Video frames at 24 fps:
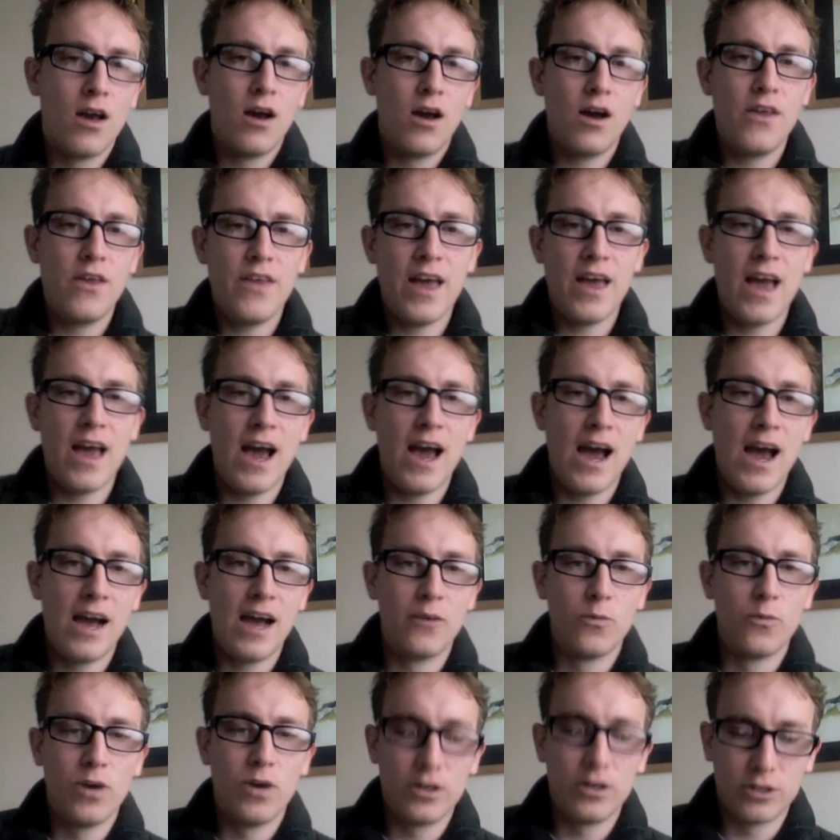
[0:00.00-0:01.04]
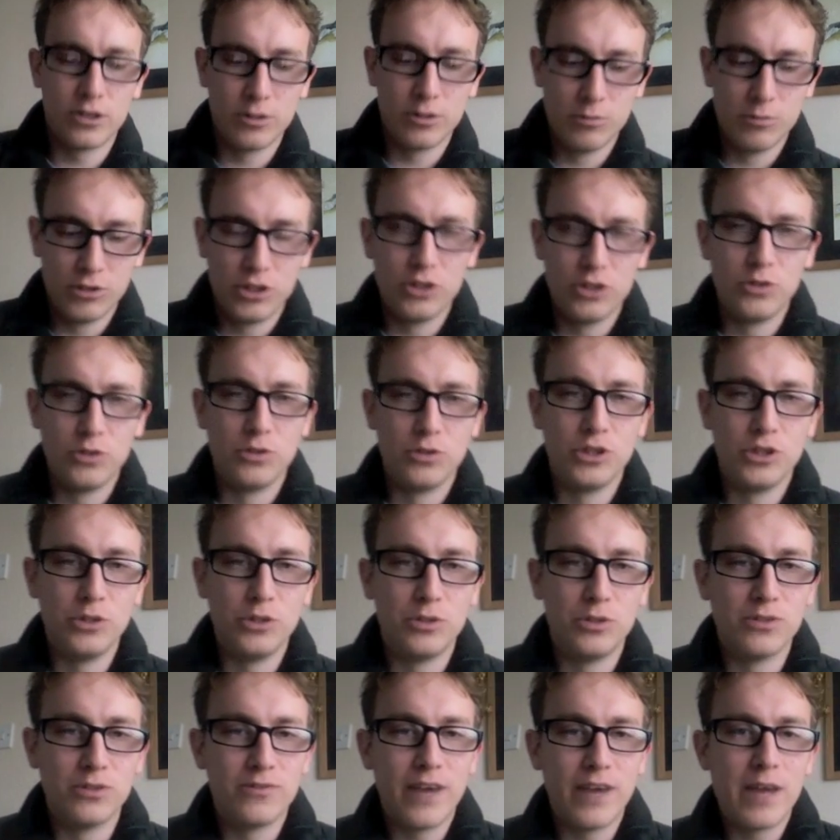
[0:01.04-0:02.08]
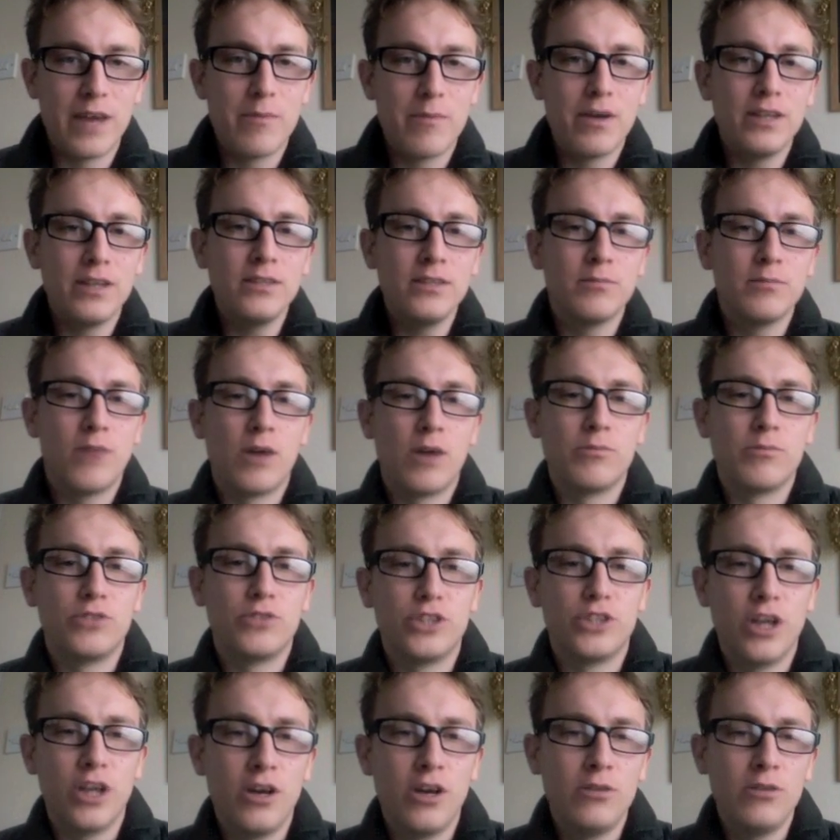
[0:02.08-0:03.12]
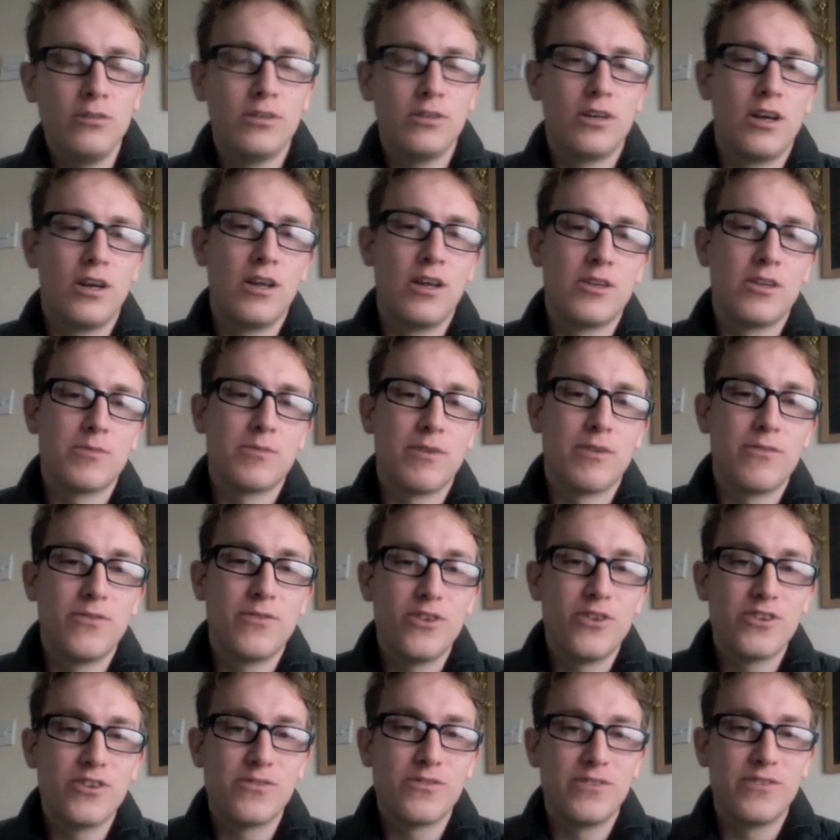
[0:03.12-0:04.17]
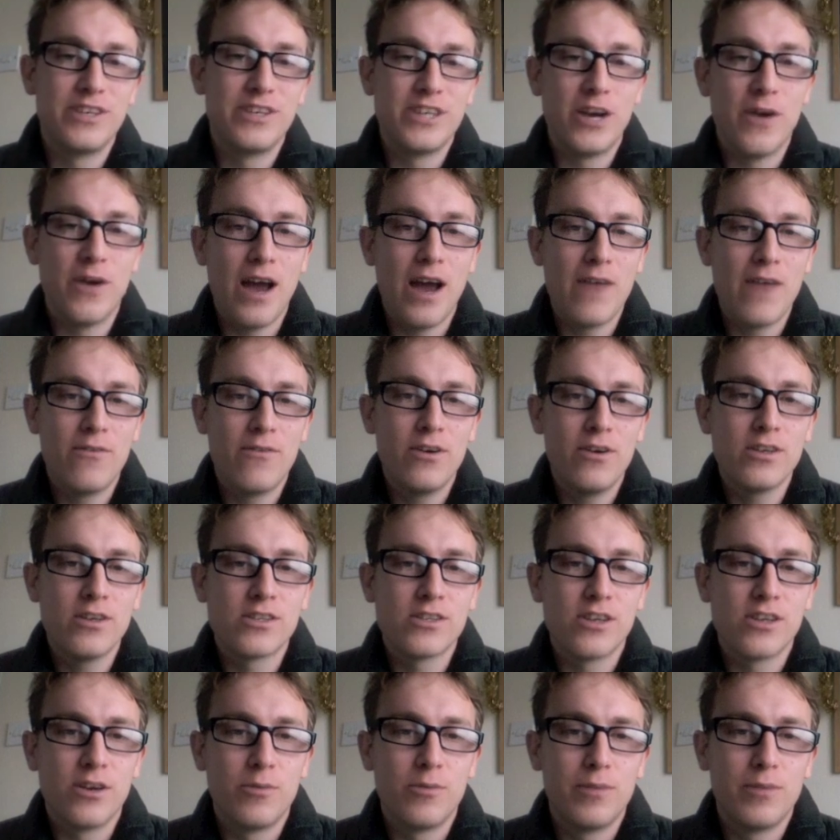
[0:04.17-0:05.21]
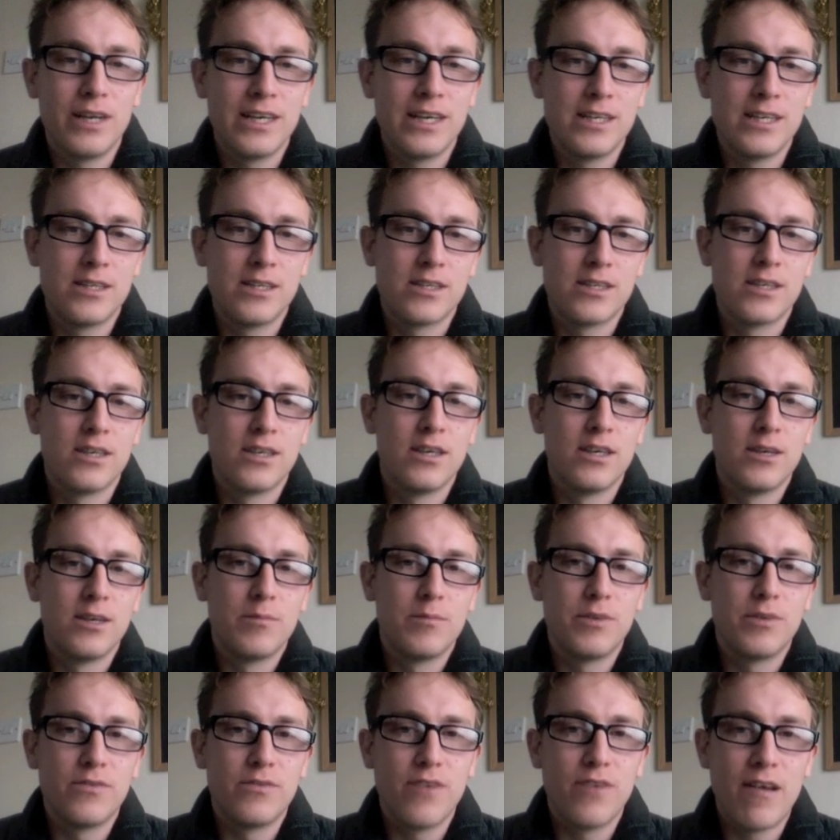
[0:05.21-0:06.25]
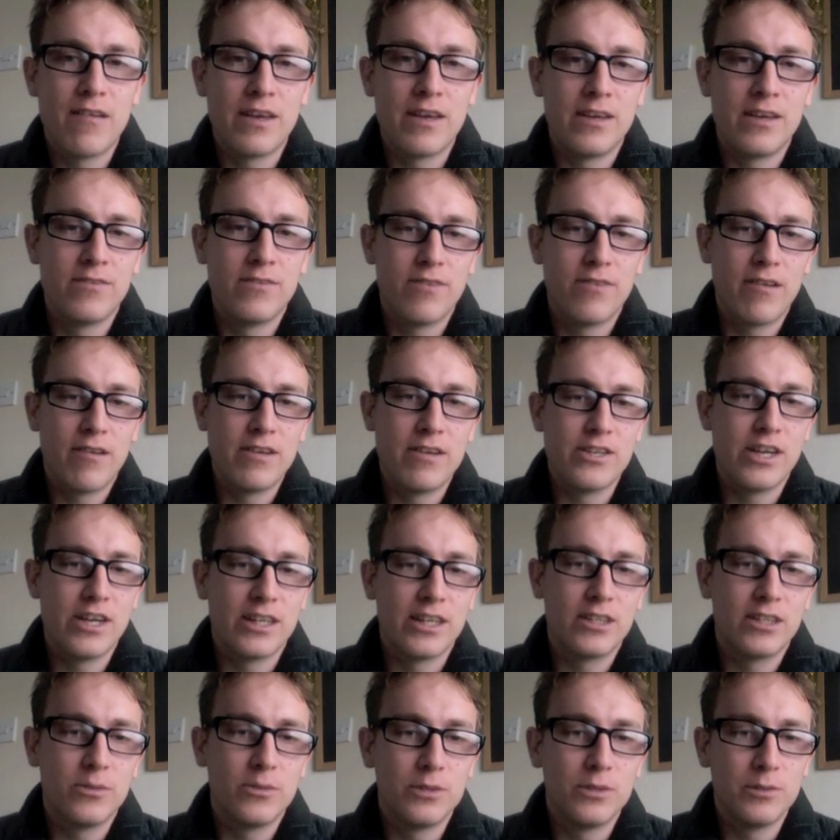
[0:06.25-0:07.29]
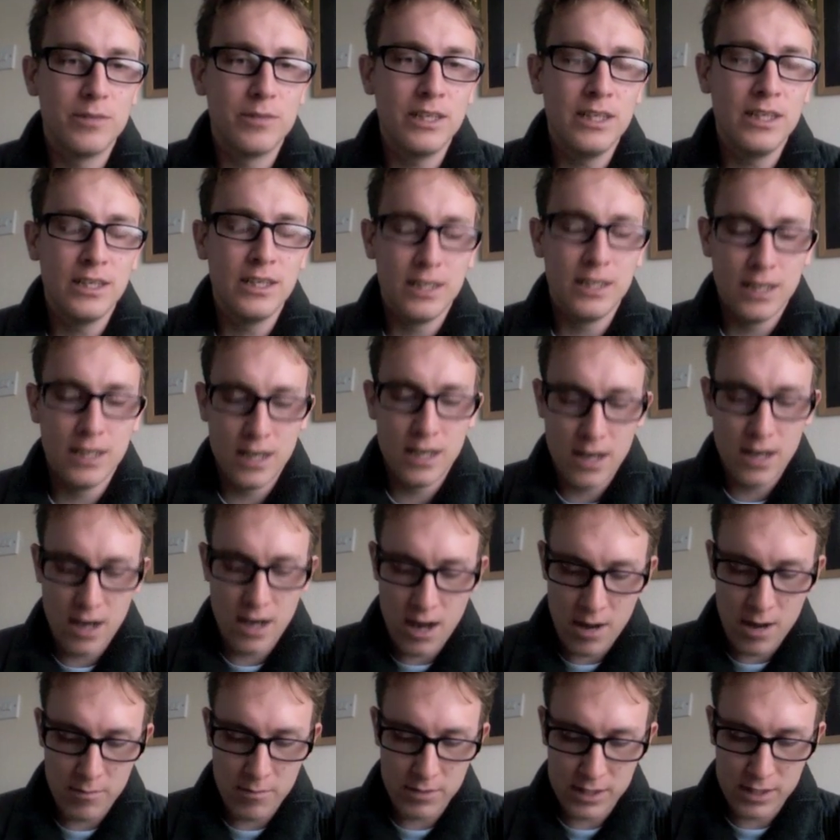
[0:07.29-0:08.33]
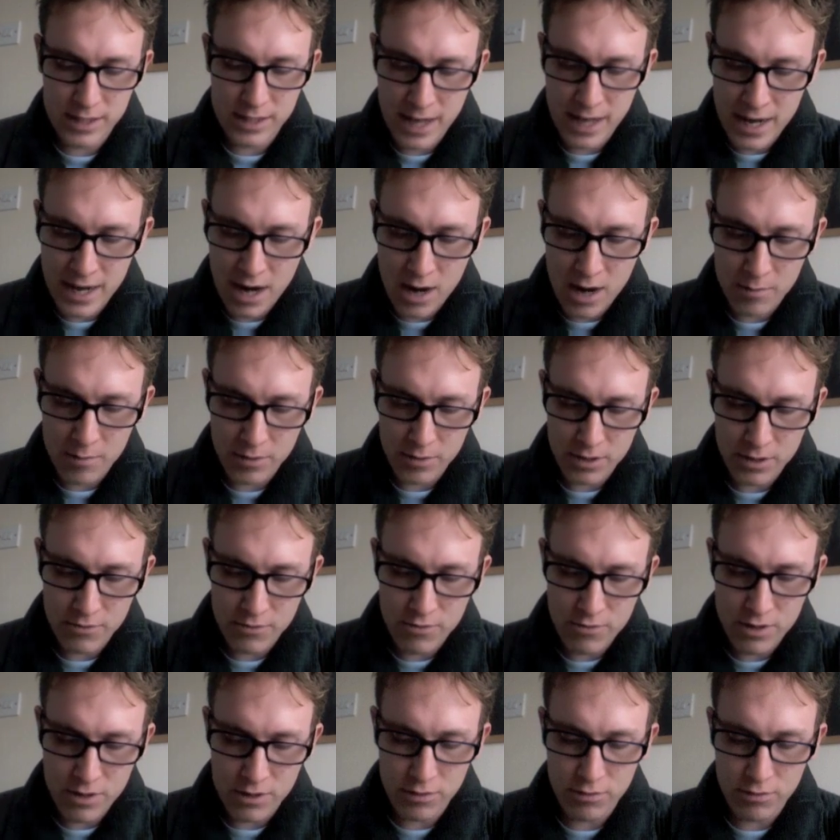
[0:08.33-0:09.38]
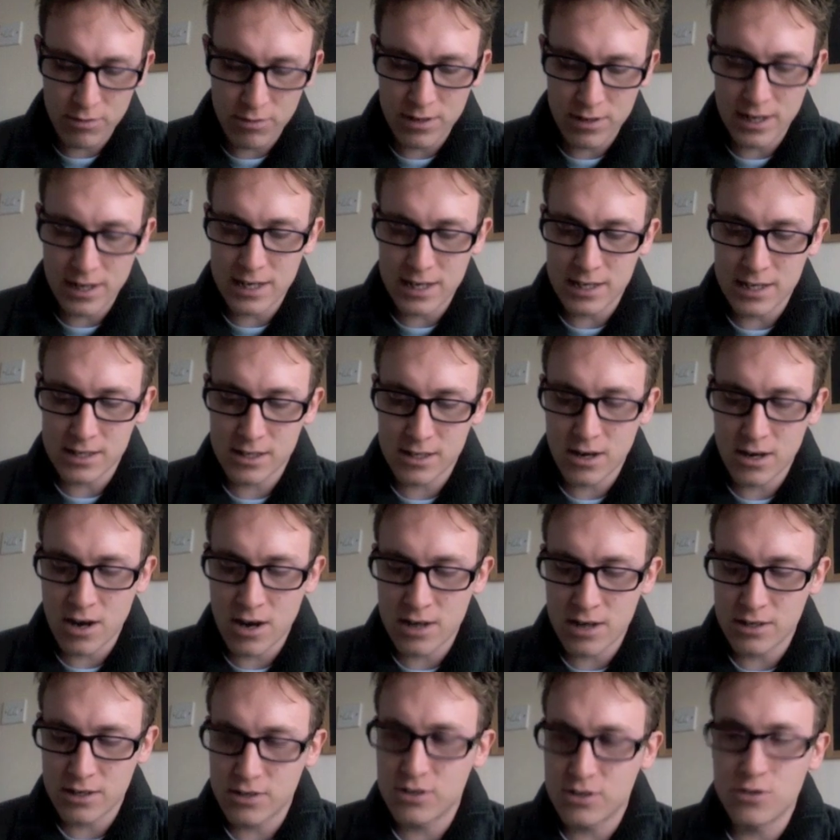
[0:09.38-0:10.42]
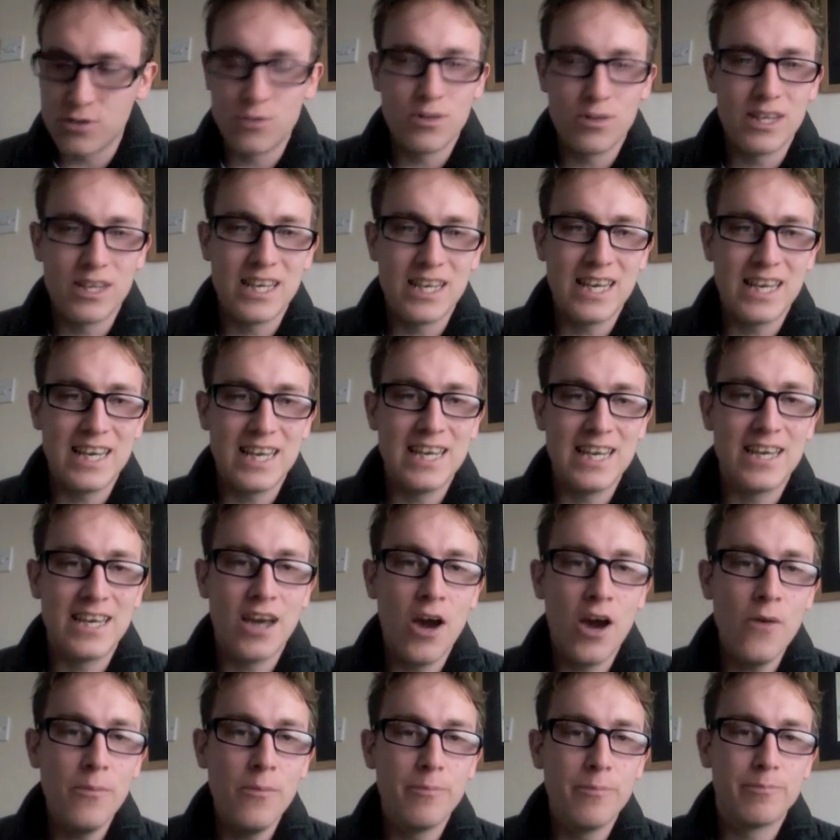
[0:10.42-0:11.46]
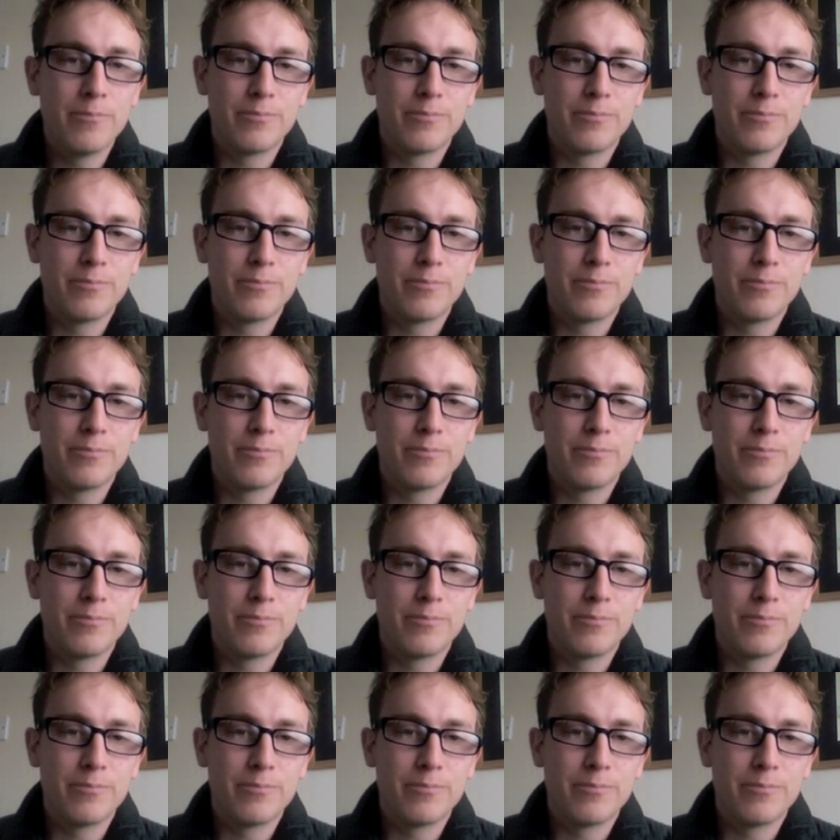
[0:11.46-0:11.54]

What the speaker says: Hi there and welcome to Nu2Vaping. I'm Joe. It's my first video ever, so please be very gentle with me. Today I'm going to run you through an idiot's guide to the Ego.